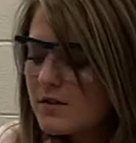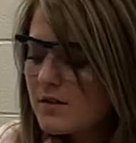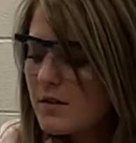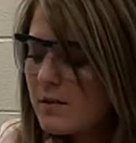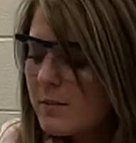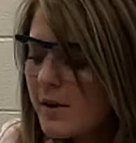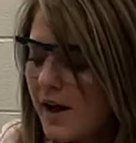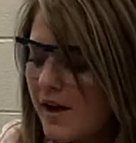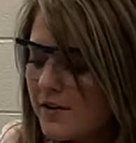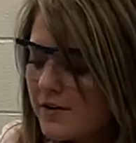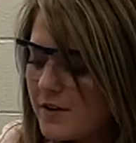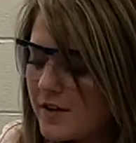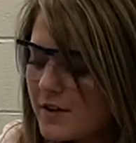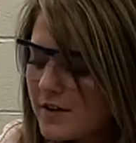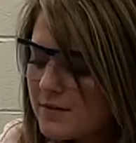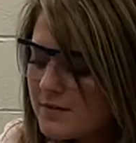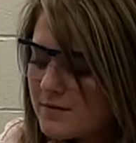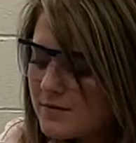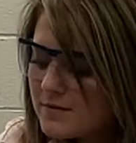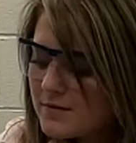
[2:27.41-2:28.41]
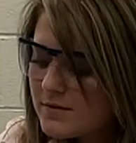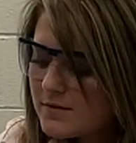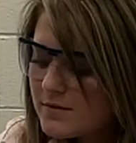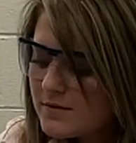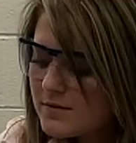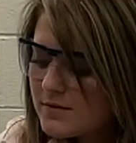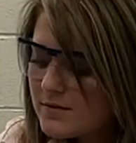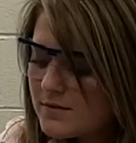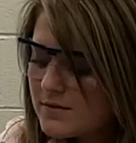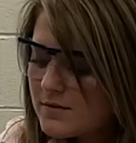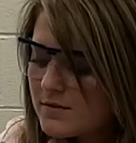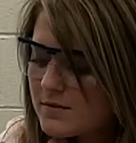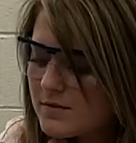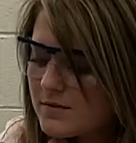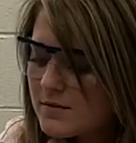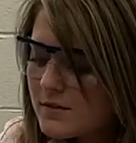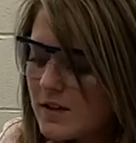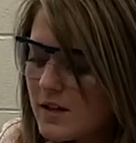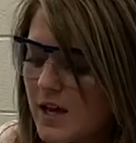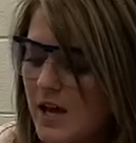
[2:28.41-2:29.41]
the battery,
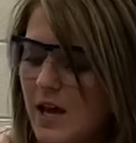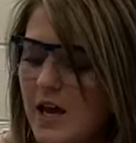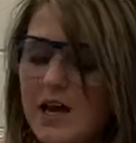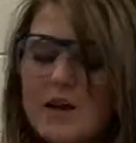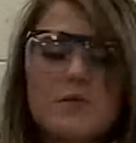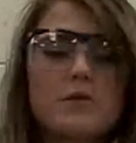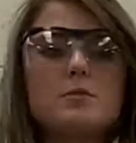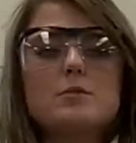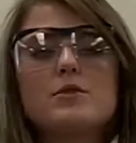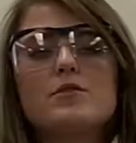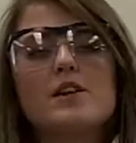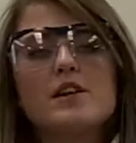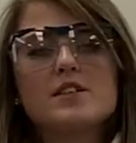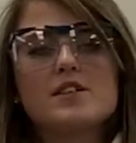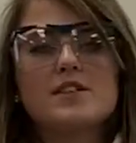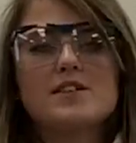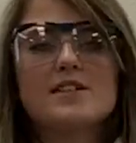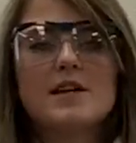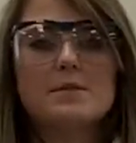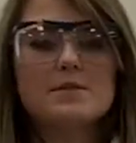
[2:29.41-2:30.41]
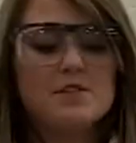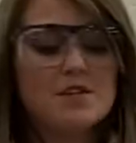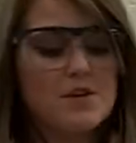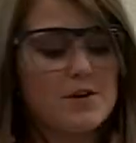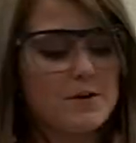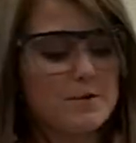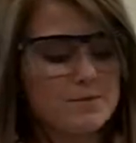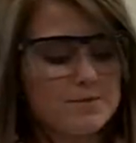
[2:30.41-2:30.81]
and we'll move on to step 2.